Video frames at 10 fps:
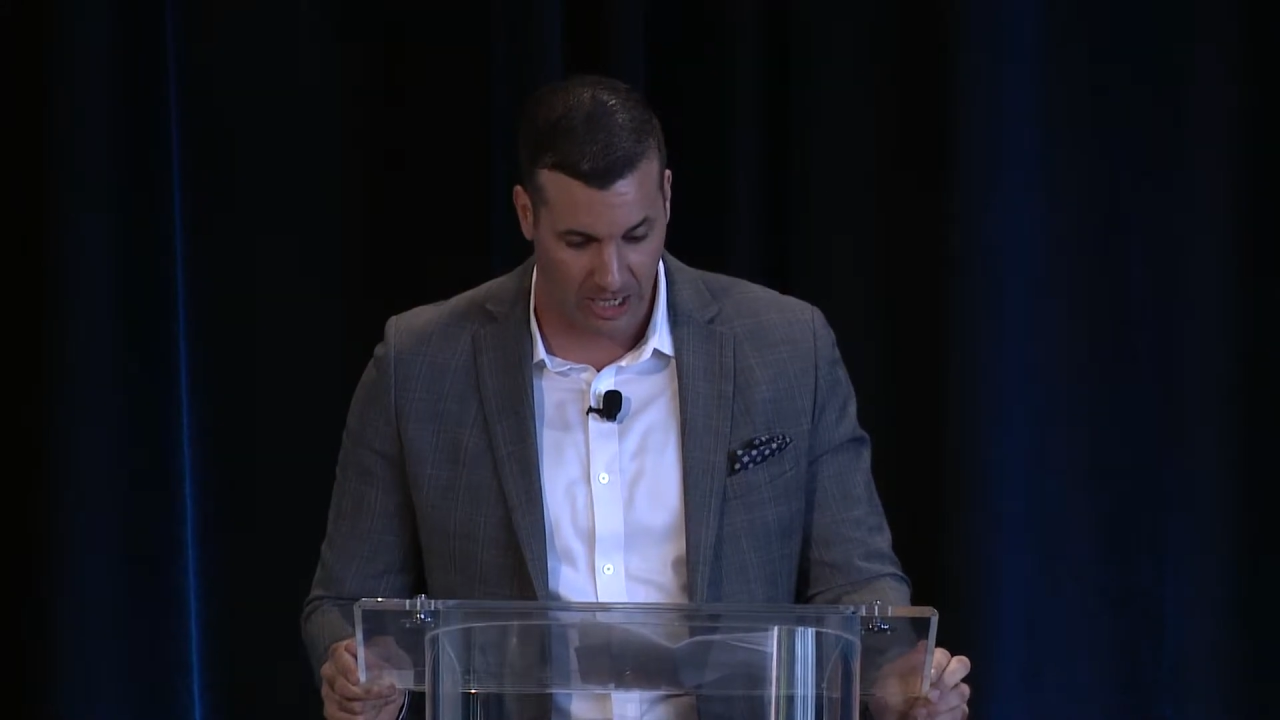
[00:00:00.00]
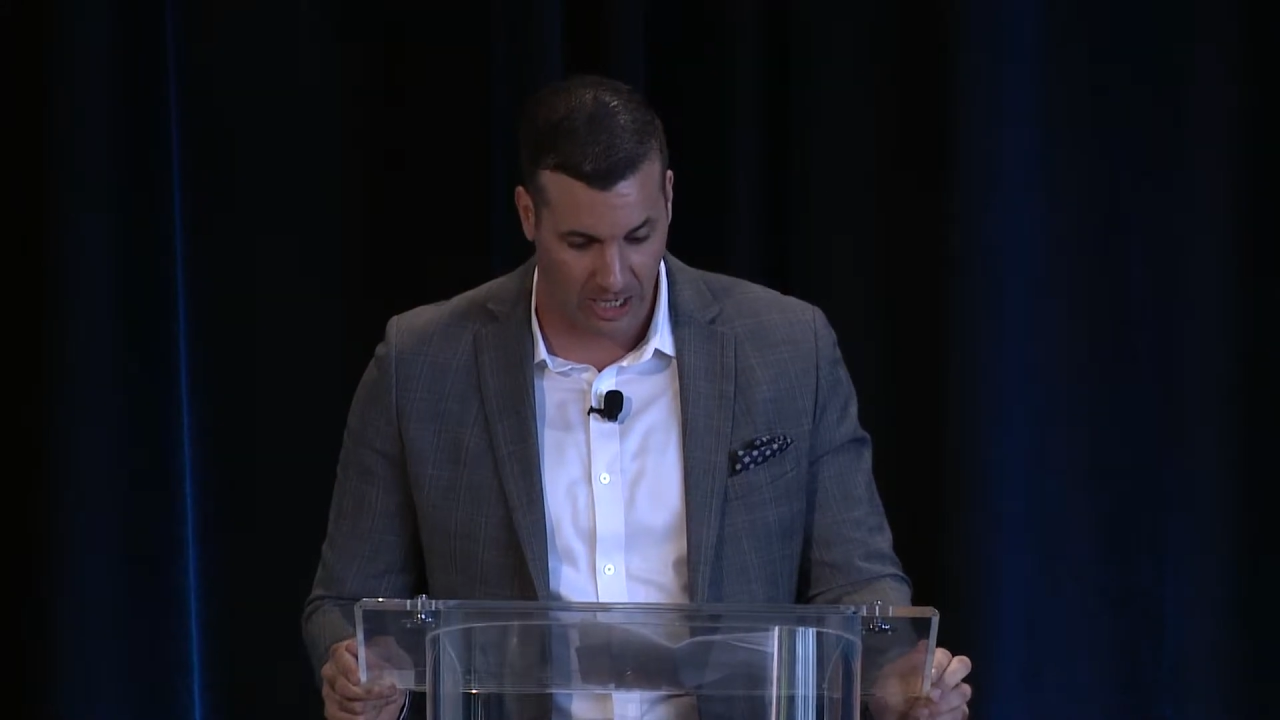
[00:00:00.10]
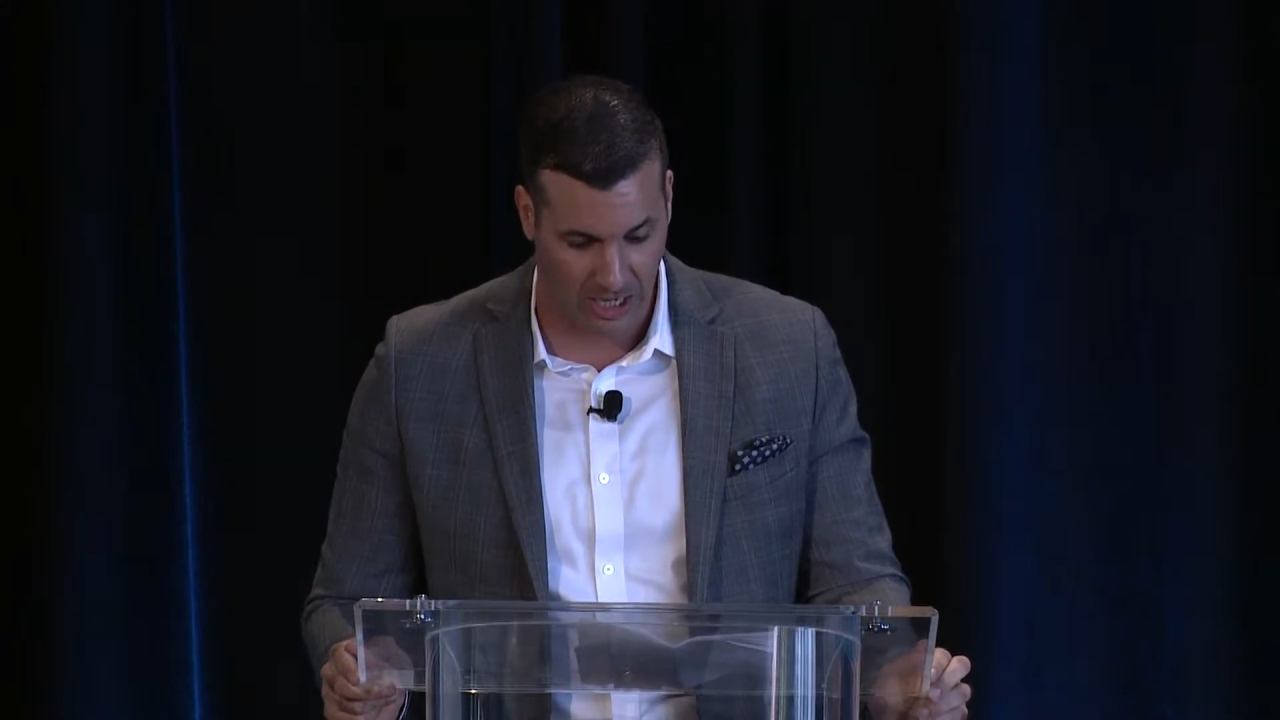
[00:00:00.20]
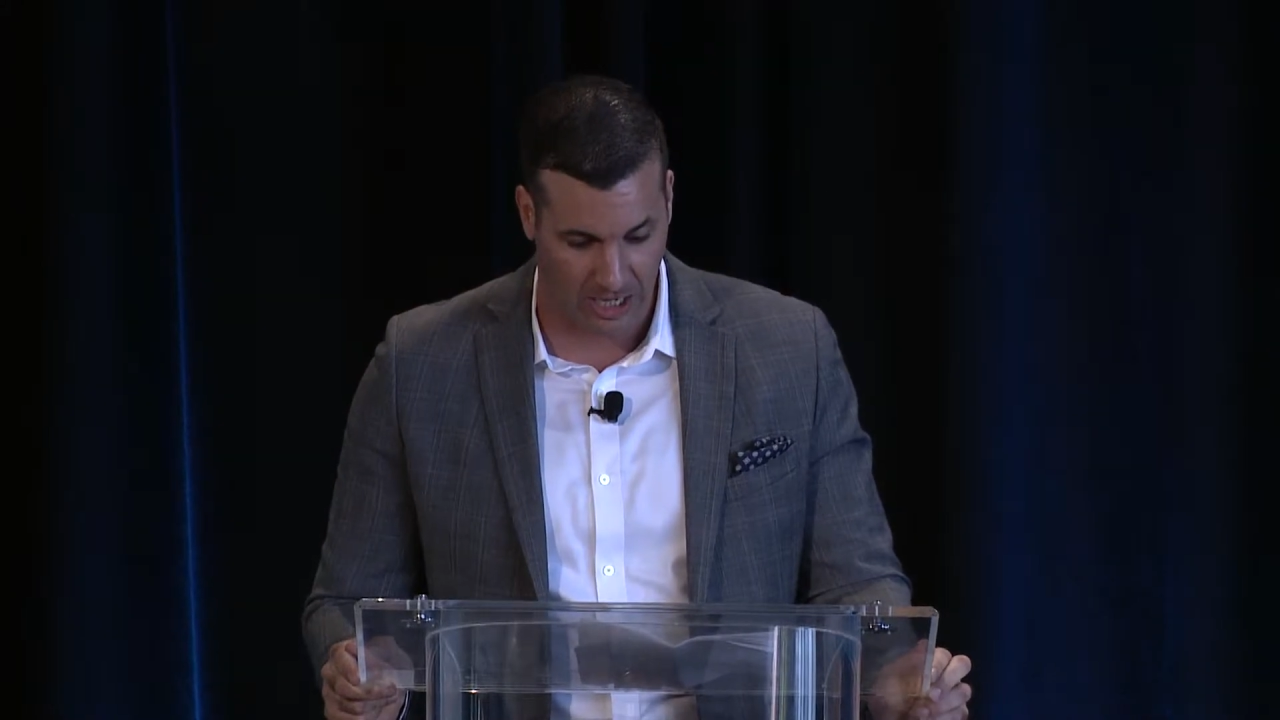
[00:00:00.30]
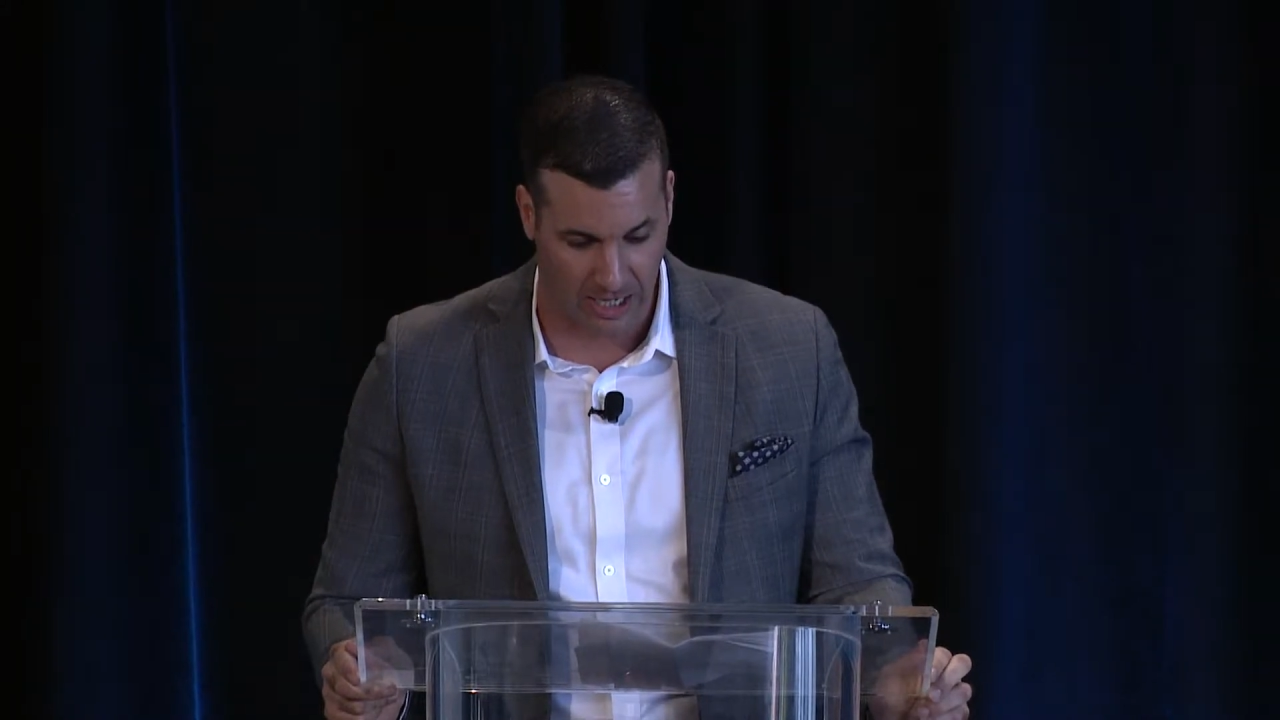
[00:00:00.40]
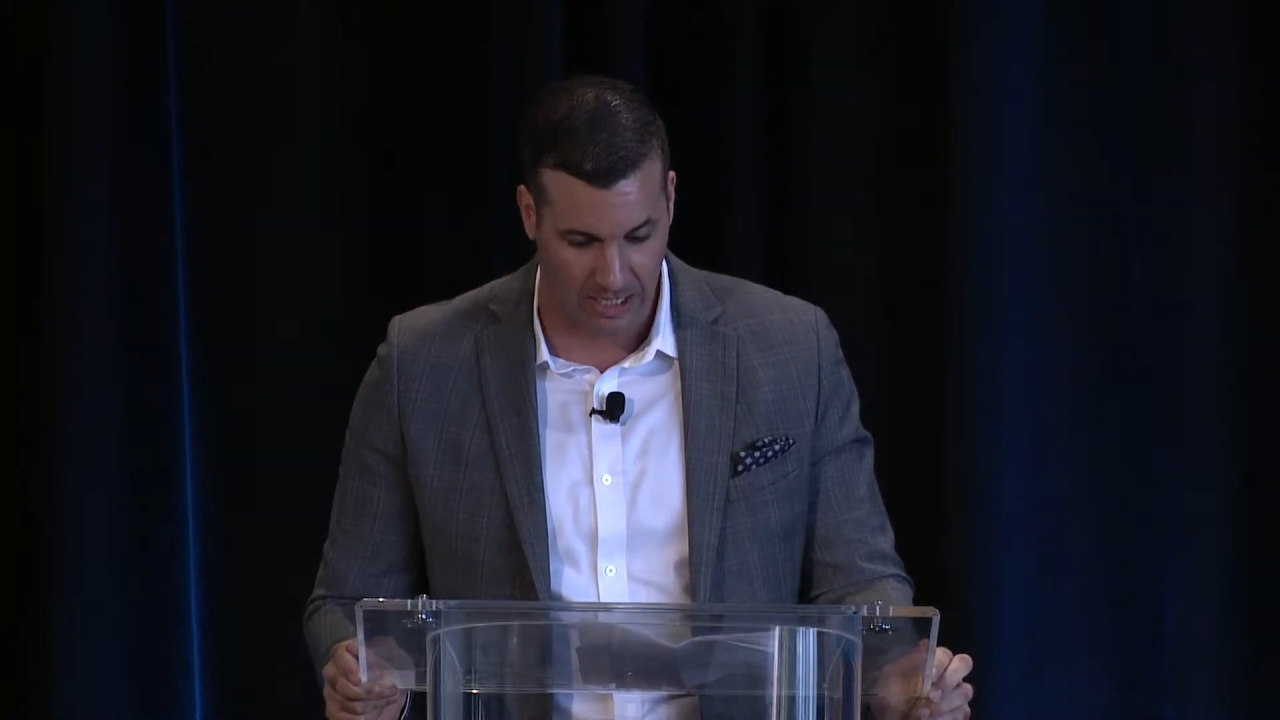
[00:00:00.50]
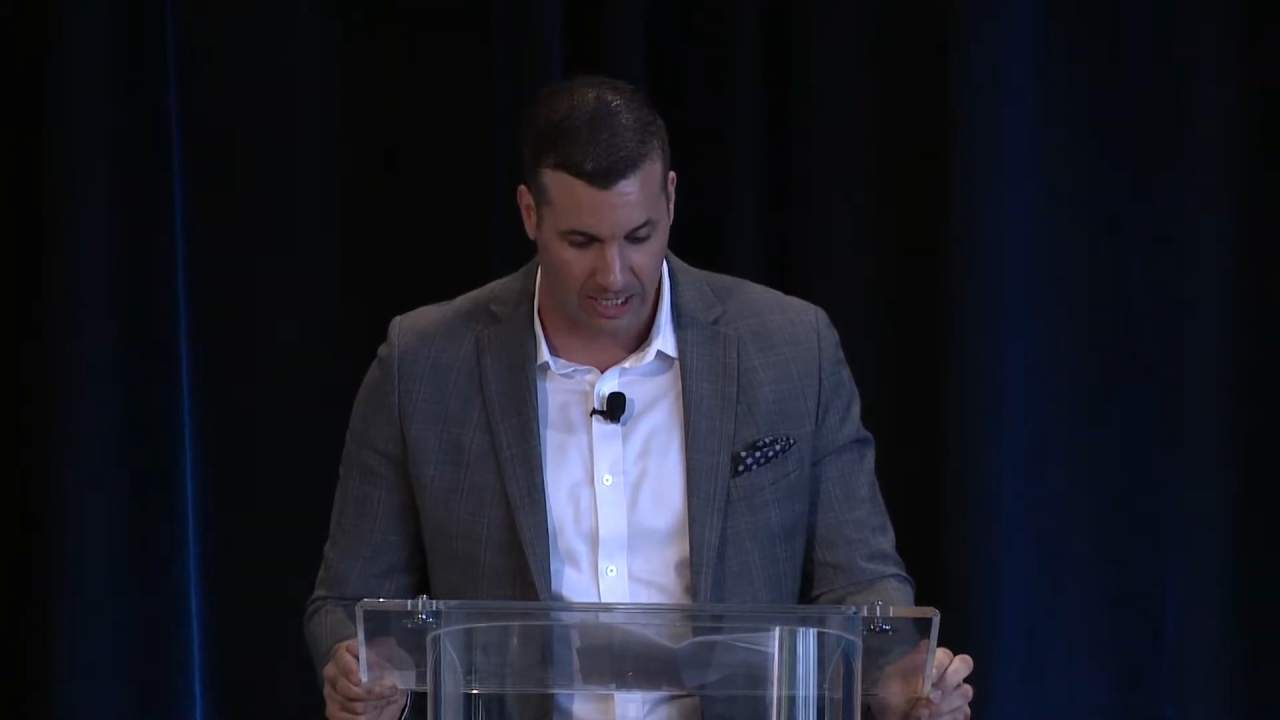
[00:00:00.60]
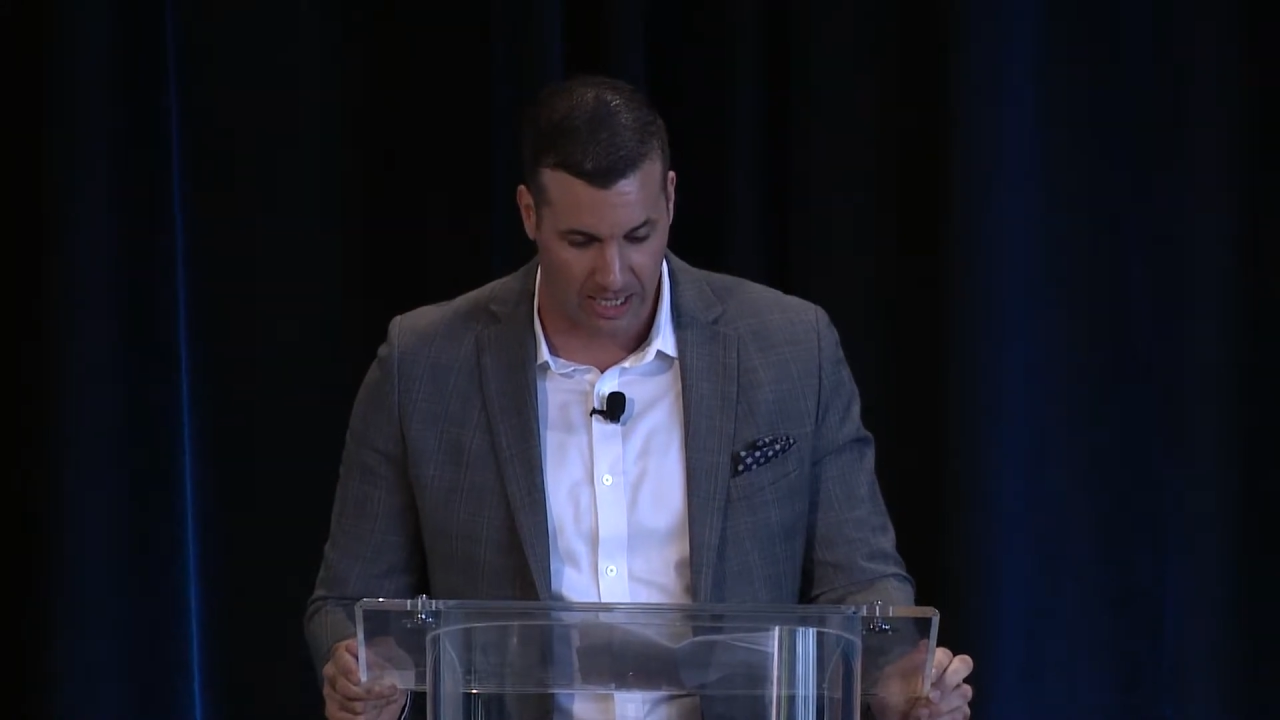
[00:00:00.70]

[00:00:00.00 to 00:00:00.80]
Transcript: uh,